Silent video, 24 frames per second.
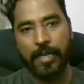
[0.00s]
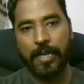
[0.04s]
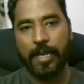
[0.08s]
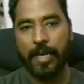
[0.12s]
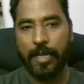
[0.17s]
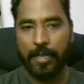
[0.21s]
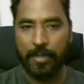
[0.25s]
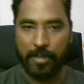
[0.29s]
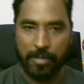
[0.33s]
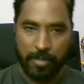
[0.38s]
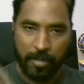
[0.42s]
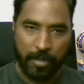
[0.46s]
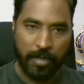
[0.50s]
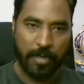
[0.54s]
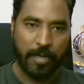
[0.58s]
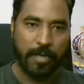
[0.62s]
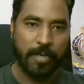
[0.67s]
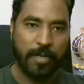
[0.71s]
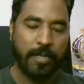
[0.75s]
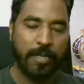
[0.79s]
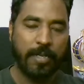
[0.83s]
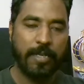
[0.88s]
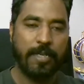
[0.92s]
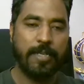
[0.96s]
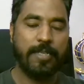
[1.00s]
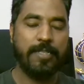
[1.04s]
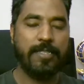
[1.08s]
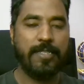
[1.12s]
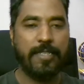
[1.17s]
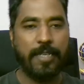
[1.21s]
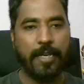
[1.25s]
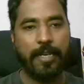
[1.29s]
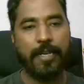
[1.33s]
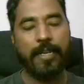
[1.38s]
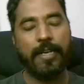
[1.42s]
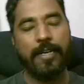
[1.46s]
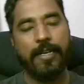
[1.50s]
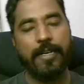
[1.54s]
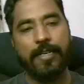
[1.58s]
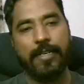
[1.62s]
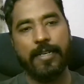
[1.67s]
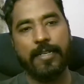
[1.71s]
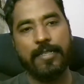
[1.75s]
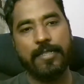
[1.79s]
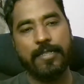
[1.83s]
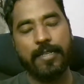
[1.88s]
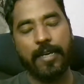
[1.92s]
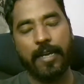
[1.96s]
And third is technical
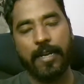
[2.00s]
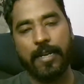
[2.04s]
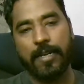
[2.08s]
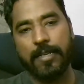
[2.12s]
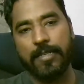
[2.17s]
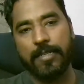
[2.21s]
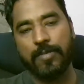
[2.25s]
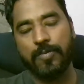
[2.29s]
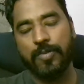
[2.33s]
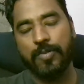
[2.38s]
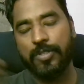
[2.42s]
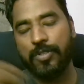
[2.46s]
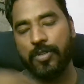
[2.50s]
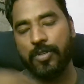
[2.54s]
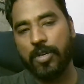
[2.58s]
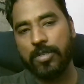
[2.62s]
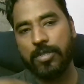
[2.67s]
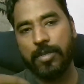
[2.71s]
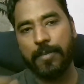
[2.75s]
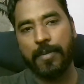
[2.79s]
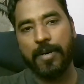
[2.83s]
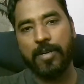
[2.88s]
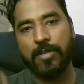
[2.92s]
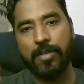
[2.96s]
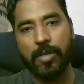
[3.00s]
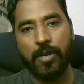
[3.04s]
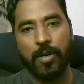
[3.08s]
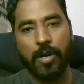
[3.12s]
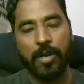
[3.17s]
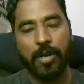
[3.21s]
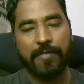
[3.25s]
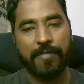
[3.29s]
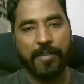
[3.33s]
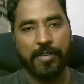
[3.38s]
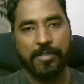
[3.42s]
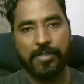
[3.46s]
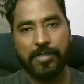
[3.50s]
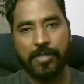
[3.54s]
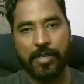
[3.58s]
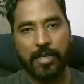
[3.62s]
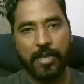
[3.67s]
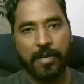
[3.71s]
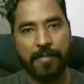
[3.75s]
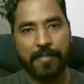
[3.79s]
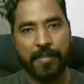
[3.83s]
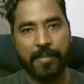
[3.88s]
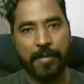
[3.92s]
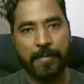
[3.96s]
test analyst, which talks about the non functional
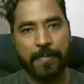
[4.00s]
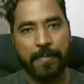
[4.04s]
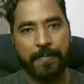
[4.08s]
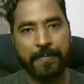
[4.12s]
level.